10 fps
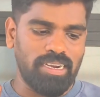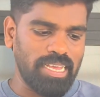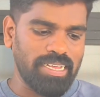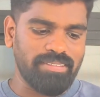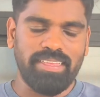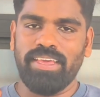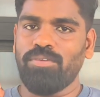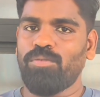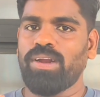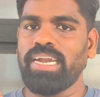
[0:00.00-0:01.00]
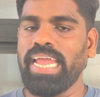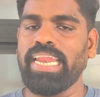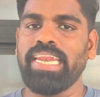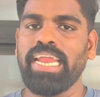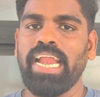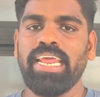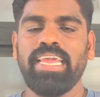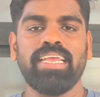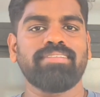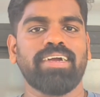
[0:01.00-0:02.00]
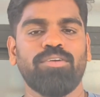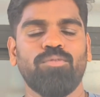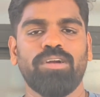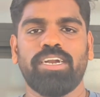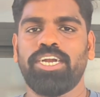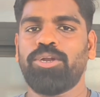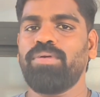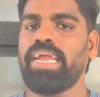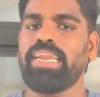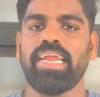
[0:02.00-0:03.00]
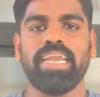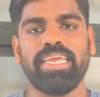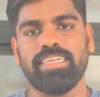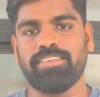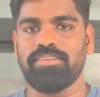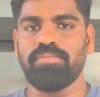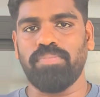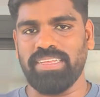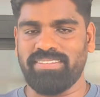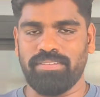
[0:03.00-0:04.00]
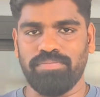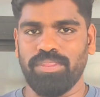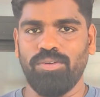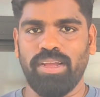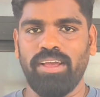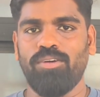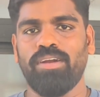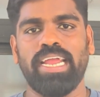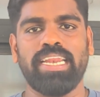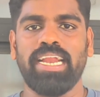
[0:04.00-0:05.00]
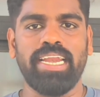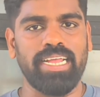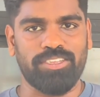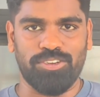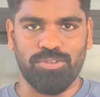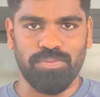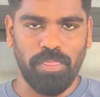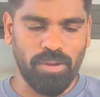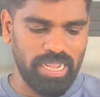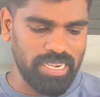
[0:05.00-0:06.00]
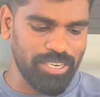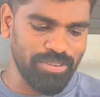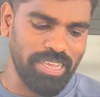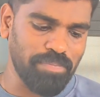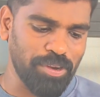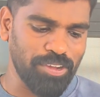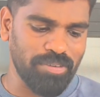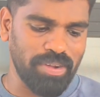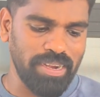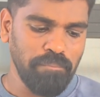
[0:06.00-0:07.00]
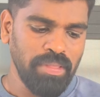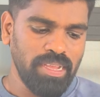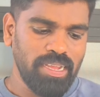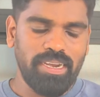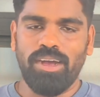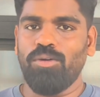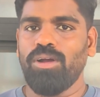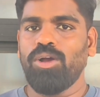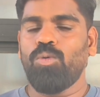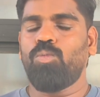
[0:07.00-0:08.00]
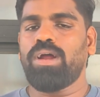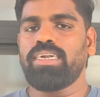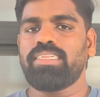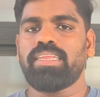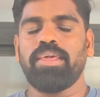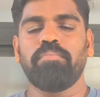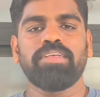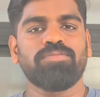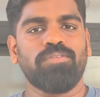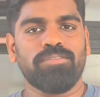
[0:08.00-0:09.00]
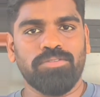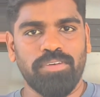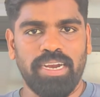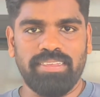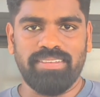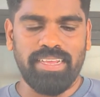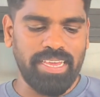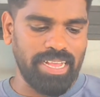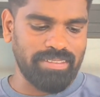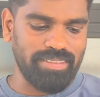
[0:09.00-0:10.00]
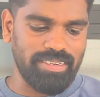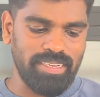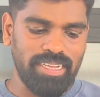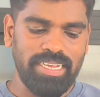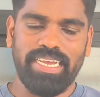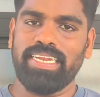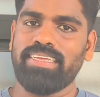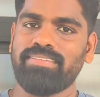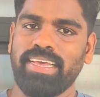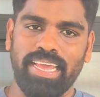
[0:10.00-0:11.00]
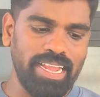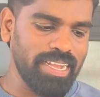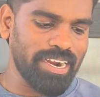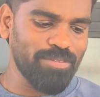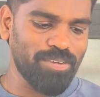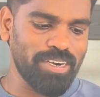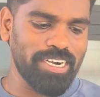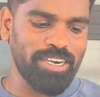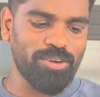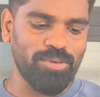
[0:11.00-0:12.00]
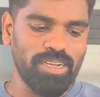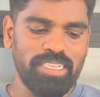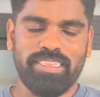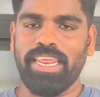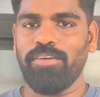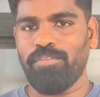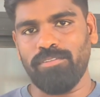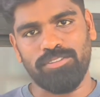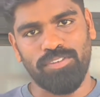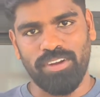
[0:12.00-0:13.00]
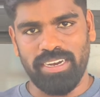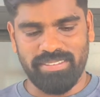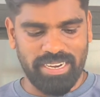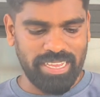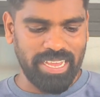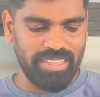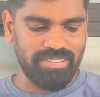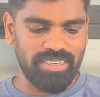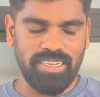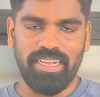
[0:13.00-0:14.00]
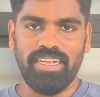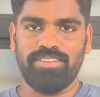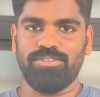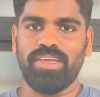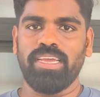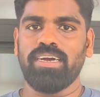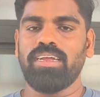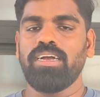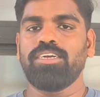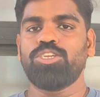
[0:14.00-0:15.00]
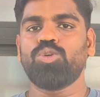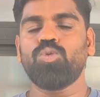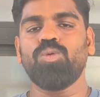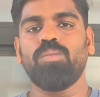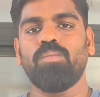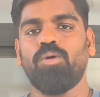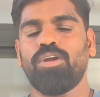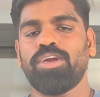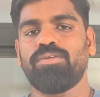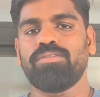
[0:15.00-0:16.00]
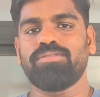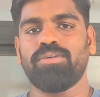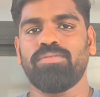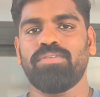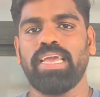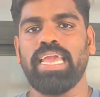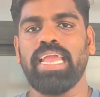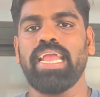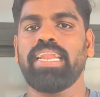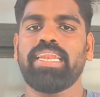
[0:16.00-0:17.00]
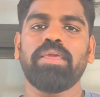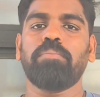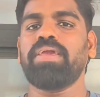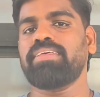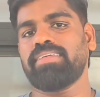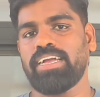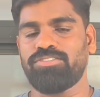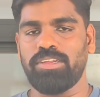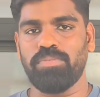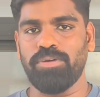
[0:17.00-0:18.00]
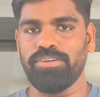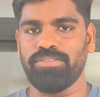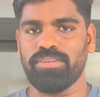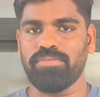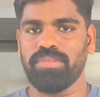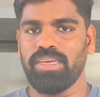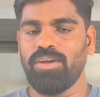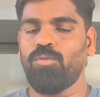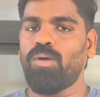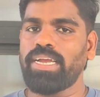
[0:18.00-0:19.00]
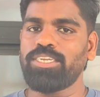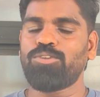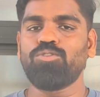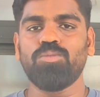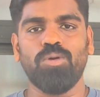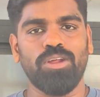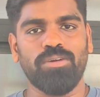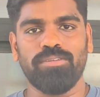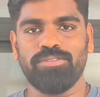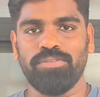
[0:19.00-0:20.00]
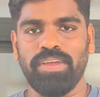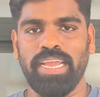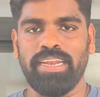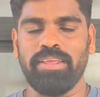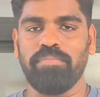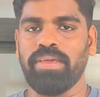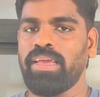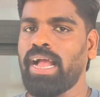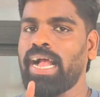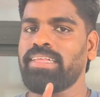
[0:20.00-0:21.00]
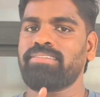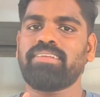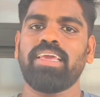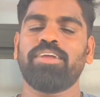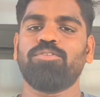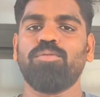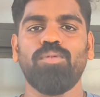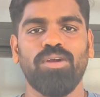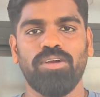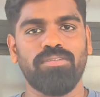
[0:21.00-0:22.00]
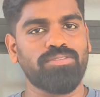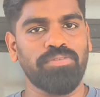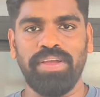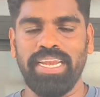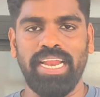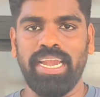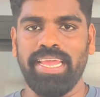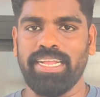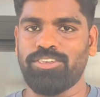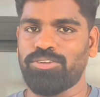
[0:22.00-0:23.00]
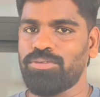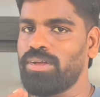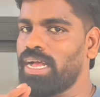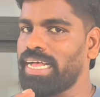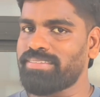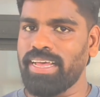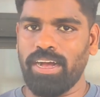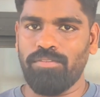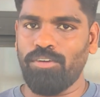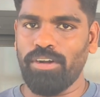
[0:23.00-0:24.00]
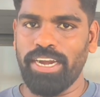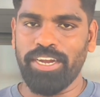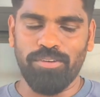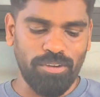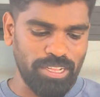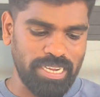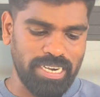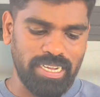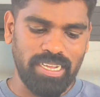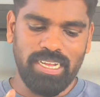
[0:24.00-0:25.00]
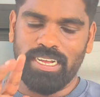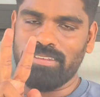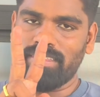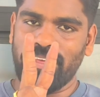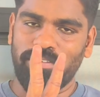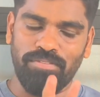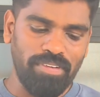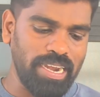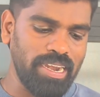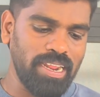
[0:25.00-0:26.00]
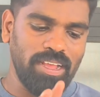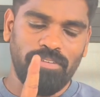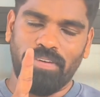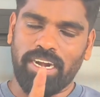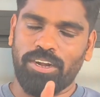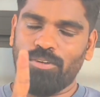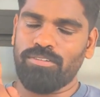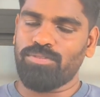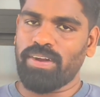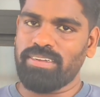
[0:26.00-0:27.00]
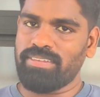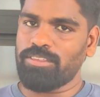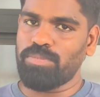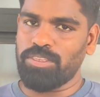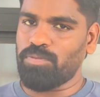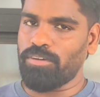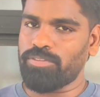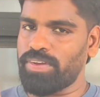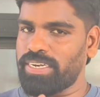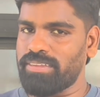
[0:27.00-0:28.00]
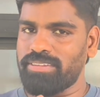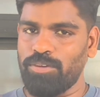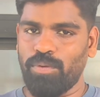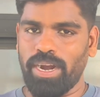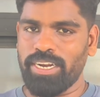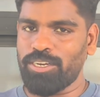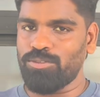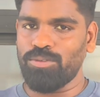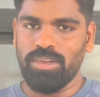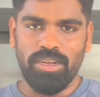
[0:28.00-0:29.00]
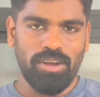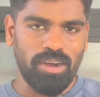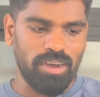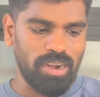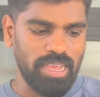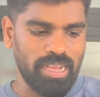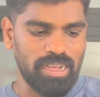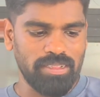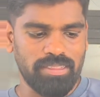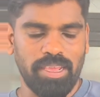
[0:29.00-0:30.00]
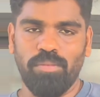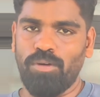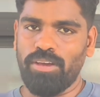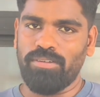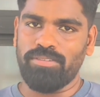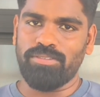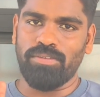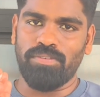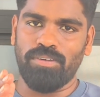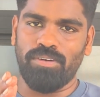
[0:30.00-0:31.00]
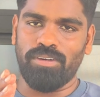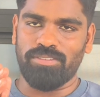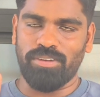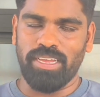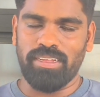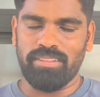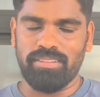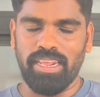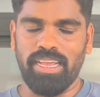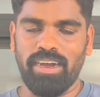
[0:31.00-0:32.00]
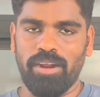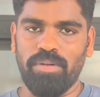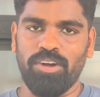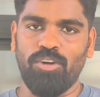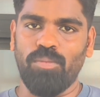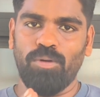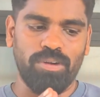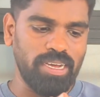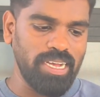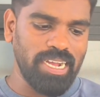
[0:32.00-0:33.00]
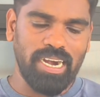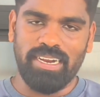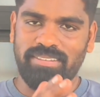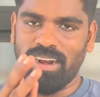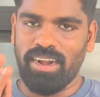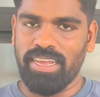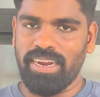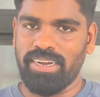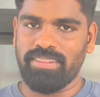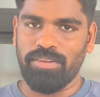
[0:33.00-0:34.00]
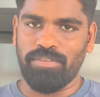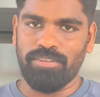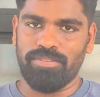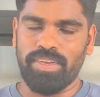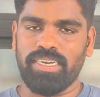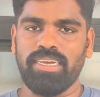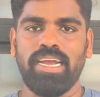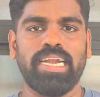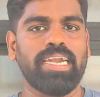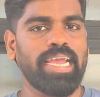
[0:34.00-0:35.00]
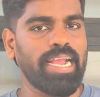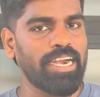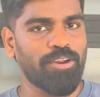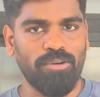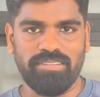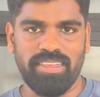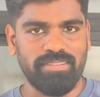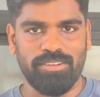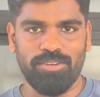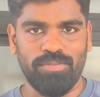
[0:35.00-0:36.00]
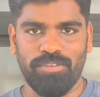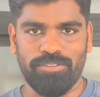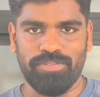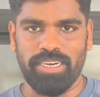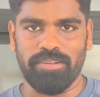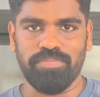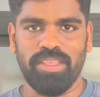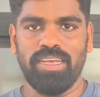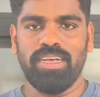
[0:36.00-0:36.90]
like see one NAD is converted into NADH plus. Okay, or NADH2. Okay, that you keep in your mind. Now 1,3-bisphosphoglyceric acid it is again converted into 3-phosphoglyceric acid. So here 2 molecules of ATP is actually produced. Why 2 molecules of ATP as like 2 molecules of NADH2? As I have already told you that see when fructose 1,6-bisphosphate is divided into 3 molecules of 3 carbon compound glyceraldehyde 3-phosphate and dihydroxyacetone phosphate.